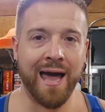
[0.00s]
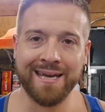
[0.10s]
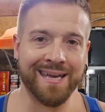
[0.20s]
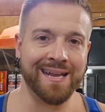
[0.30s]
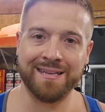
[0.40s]
I
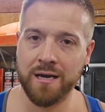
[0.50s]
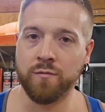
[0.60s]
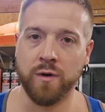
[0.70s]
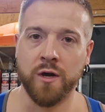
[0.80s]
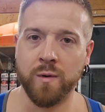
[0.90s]
could get it
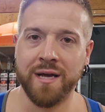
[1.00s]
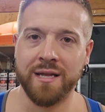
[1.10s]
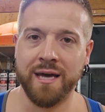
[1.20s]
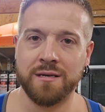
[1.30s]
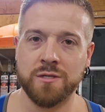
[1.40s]
done really
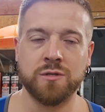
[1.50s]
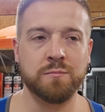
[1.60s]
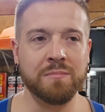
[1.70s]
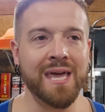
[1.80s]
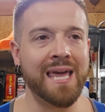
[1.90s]
quickly. So
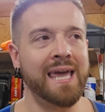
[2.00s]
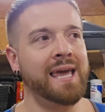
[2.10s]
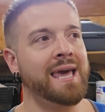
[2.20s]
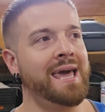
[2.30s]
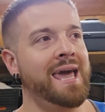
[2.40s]
to
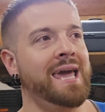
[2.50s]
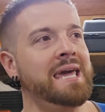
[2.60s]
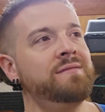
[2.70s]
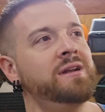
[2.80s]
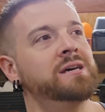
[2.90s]
me,
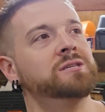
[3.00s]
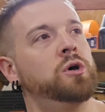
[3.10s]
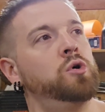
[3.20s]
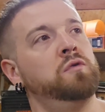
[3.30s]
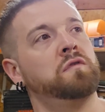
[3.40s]
even as
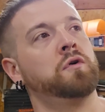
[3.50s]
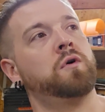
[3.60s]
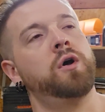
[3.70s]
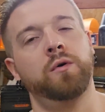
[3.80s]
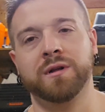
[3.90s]

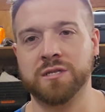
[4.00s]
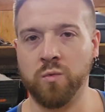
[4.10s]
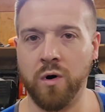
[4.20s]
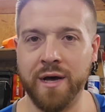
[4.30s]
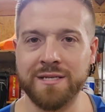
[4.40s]
overgrown as
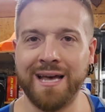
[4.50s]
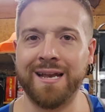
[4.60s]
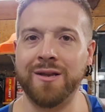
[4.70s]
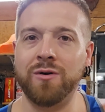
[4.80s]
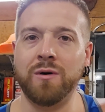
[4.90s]
it was,
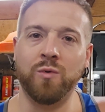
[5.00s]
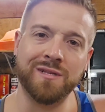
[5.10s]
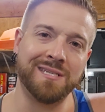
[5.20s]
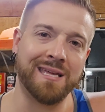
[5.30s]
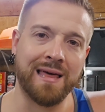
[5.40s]
I knew it
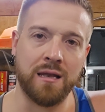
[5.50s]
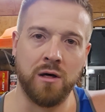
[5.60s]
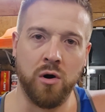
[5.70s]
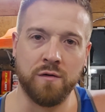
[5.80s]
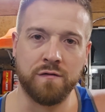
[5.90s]
wouldn't take that
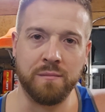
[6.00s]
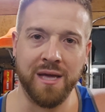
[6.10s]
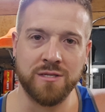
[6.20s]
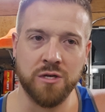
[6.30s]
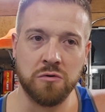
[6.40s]
long for
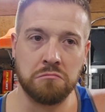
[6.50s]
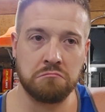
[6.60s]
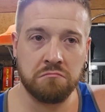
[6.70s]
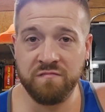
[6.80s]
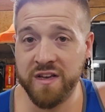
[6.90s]
me to
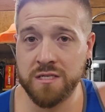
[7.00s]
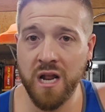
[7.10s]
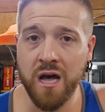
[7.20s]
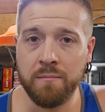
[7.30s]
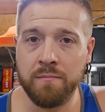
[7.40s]
fix
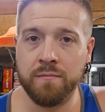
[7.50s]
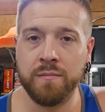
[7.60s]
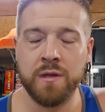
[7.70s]
it up.